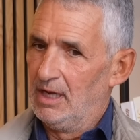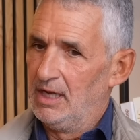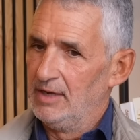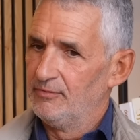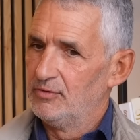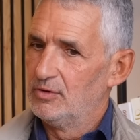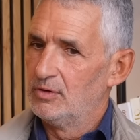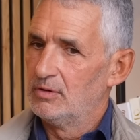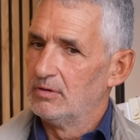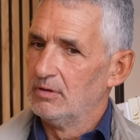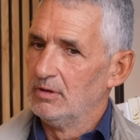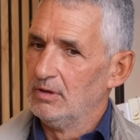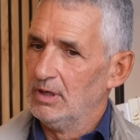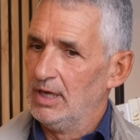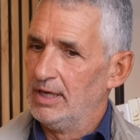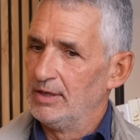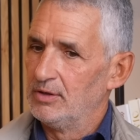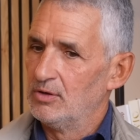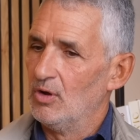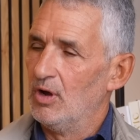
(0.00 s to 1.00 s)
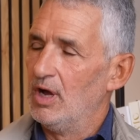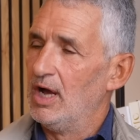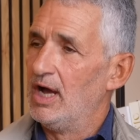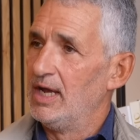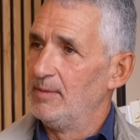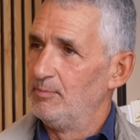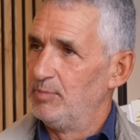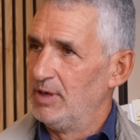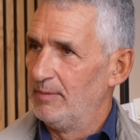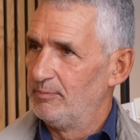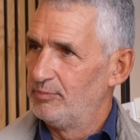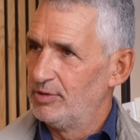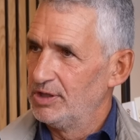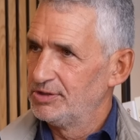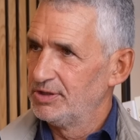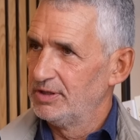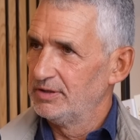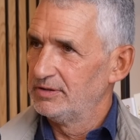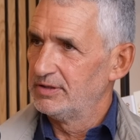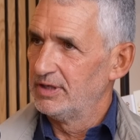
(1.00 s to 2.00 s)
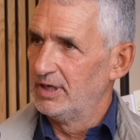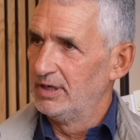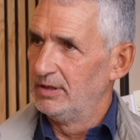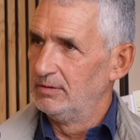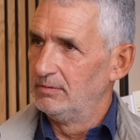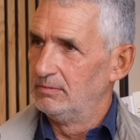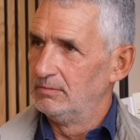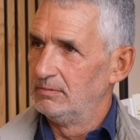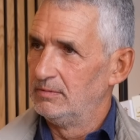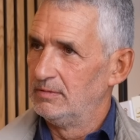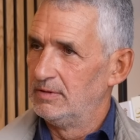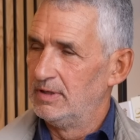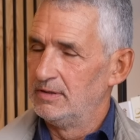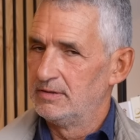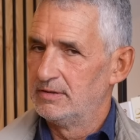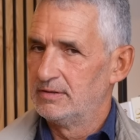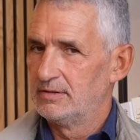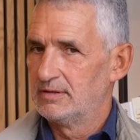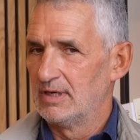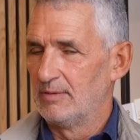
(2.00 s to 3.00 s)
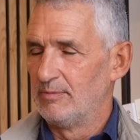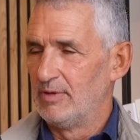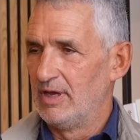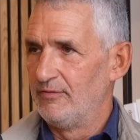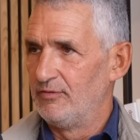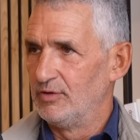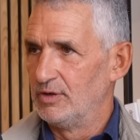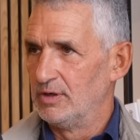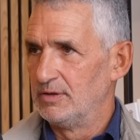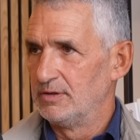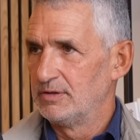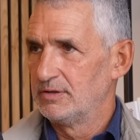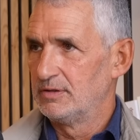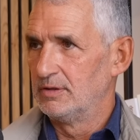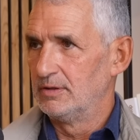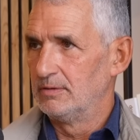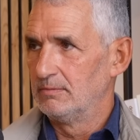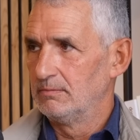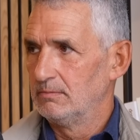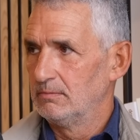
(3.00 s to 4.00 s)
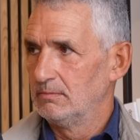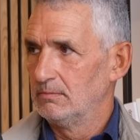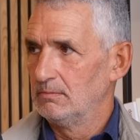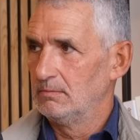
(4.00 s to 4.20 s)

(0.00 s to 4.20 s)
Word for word: I've I got high blood pressure, so there's some evidence that